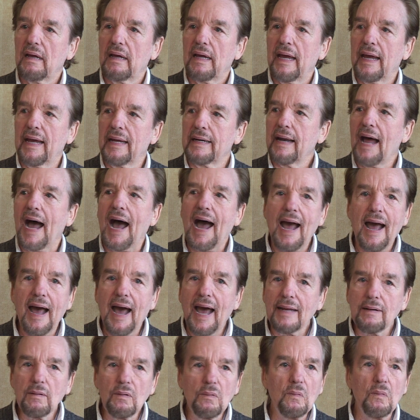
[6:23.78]
And
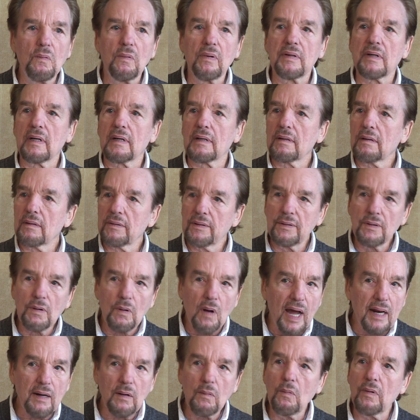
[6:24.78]
I don't want
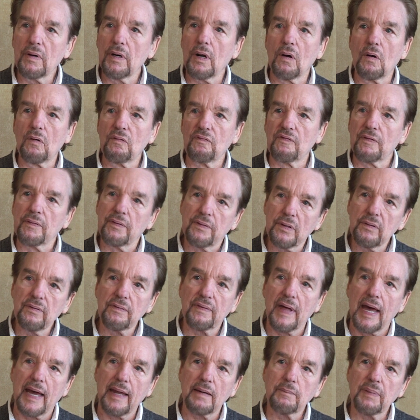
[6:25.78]
to overdo
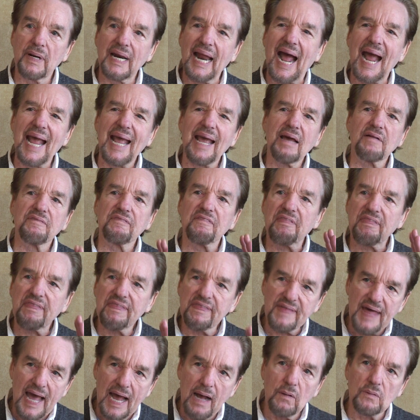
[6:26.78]
that, but I have
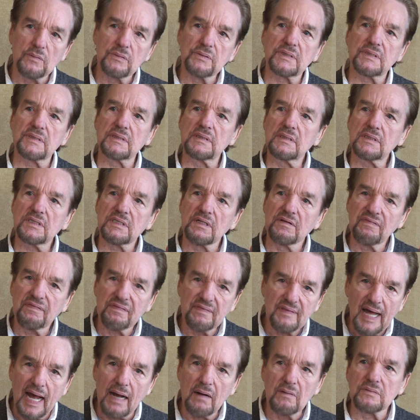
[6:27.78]
thousands of
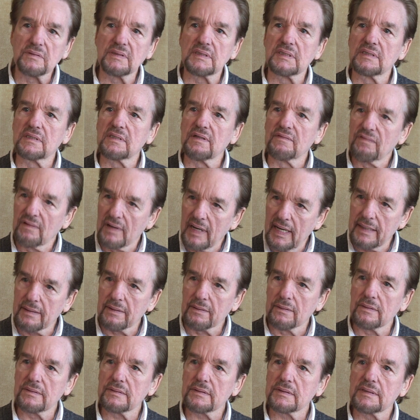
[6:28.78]

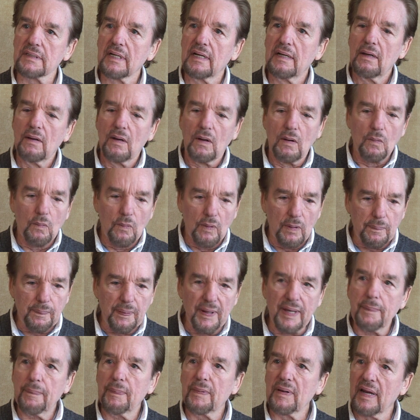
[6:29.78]
letters where
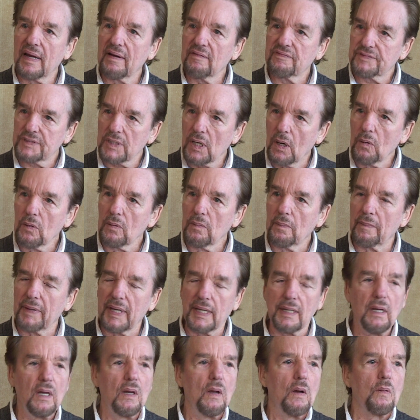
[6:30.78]
people have told
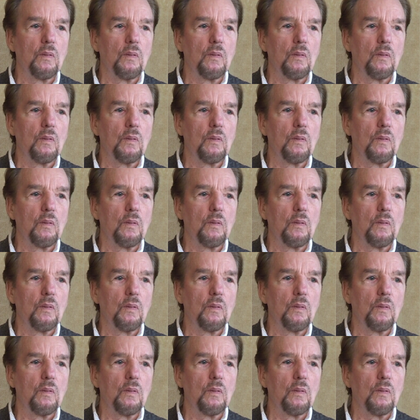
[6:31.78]
me.